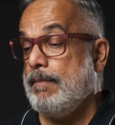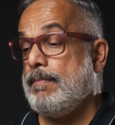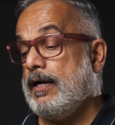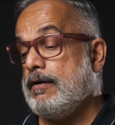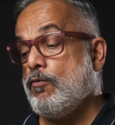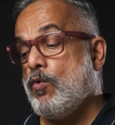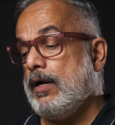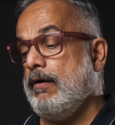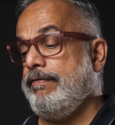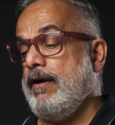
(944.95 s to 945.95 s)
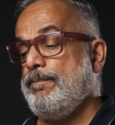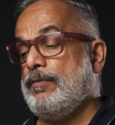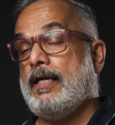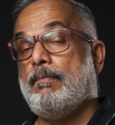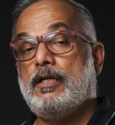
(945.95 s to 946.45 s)
But what if
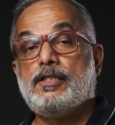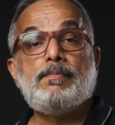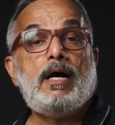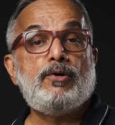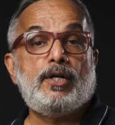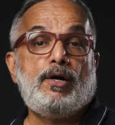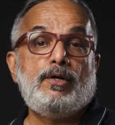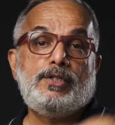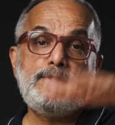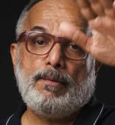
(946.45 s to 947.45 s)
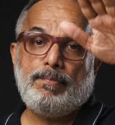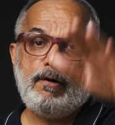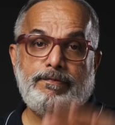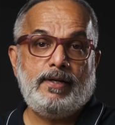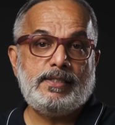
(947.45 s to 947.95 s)
the gimbal is mounted on top
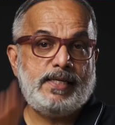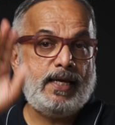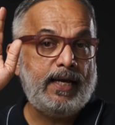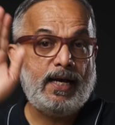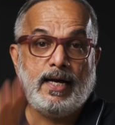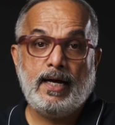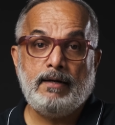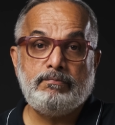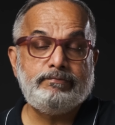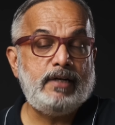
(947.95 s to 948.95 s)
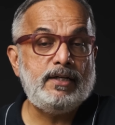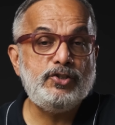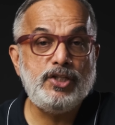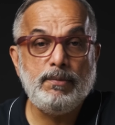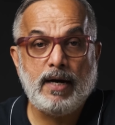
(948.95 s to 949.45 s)
of, let's say, a
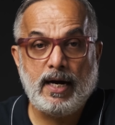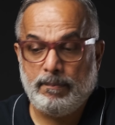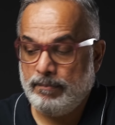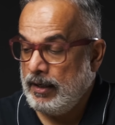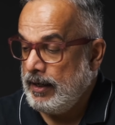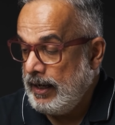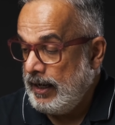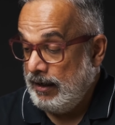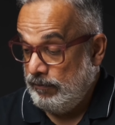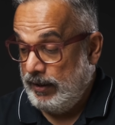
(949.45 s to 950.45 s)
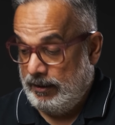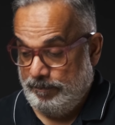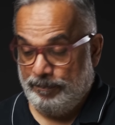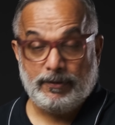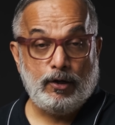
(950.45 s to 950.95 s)
jib arm? Well,
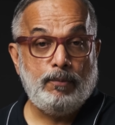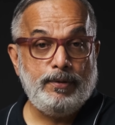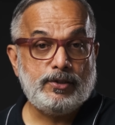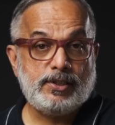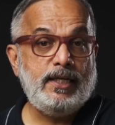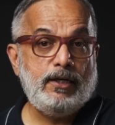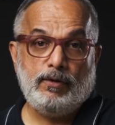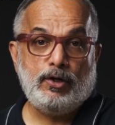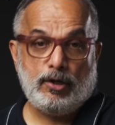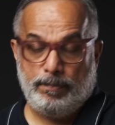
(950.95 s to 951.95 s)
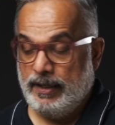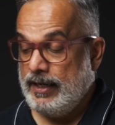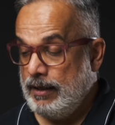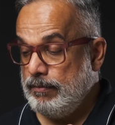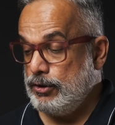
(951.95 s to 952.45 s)
obviously, you will not
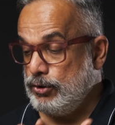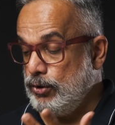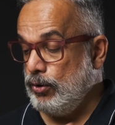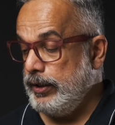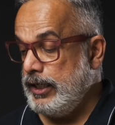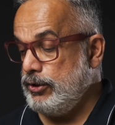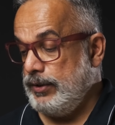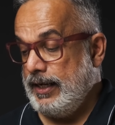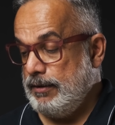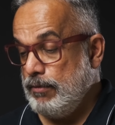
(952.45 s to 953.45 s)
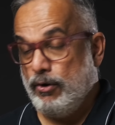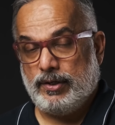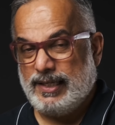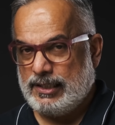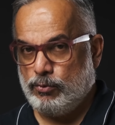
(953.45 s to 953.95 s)
be able to go into that
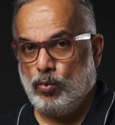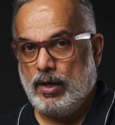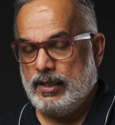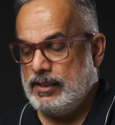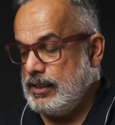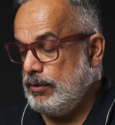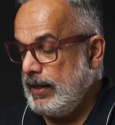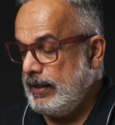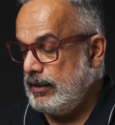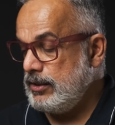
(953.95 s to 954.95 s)
mode. That's one disadvantage.